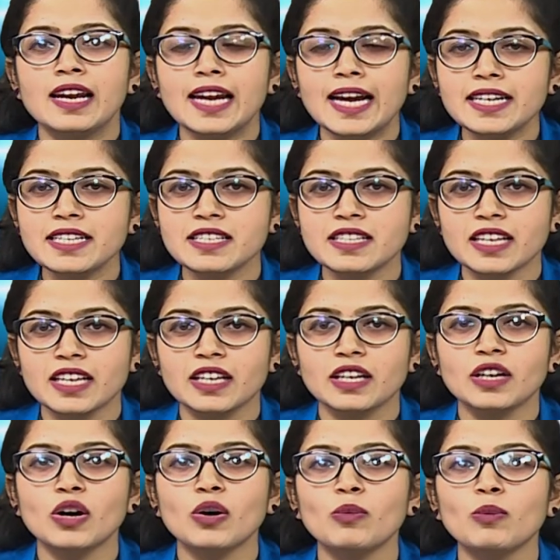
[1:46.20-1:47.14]
Let's
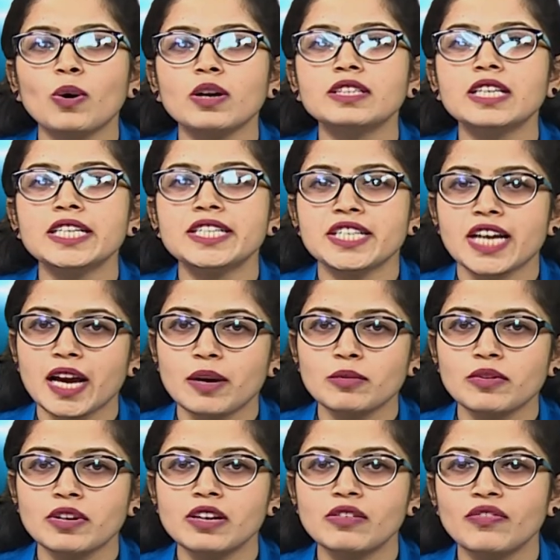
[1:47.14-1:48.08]
see what the
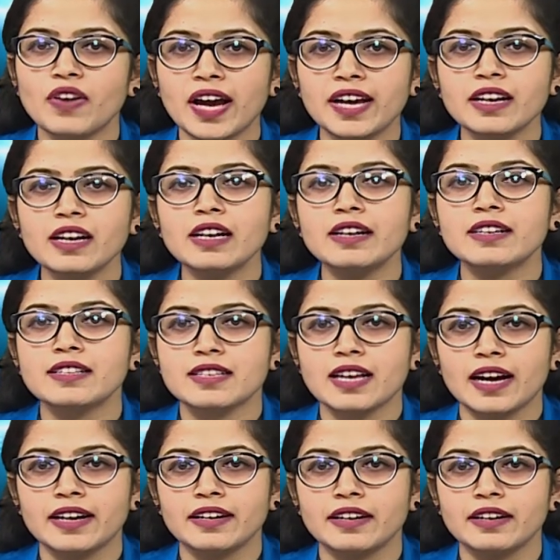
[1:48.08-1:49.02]
tribunal finally
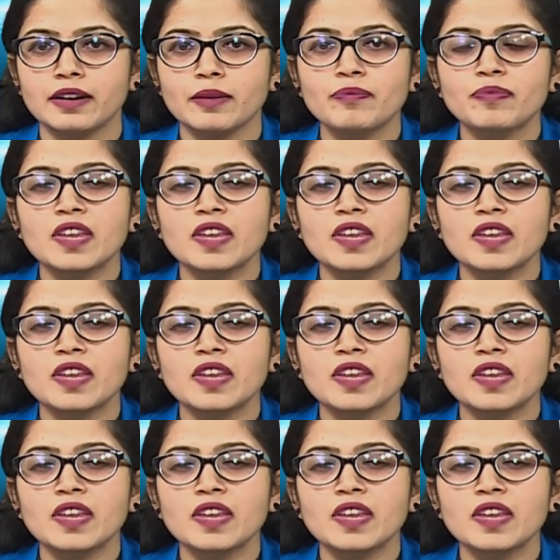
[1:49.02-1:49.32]
decided.